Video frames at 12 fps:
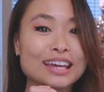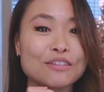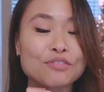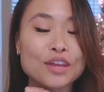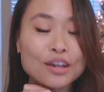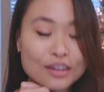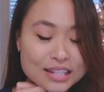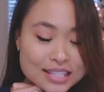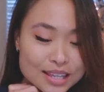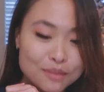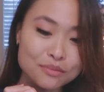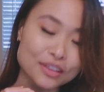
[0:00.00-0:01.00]
If there
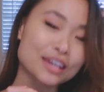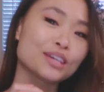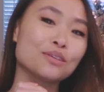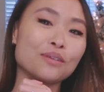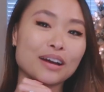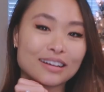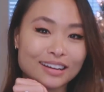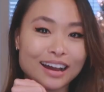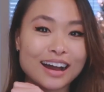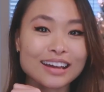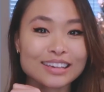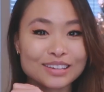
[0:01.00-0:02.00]
is something you are
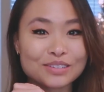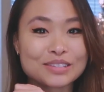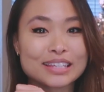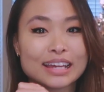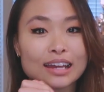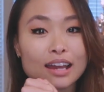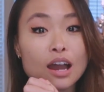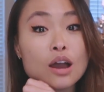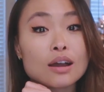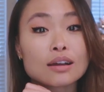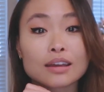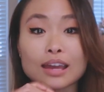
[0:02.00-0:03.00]
not using,
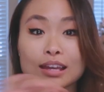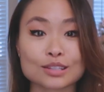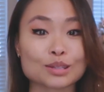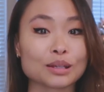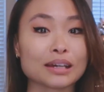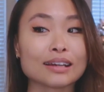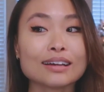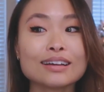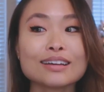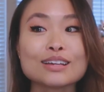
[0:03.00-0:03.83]
cancel it.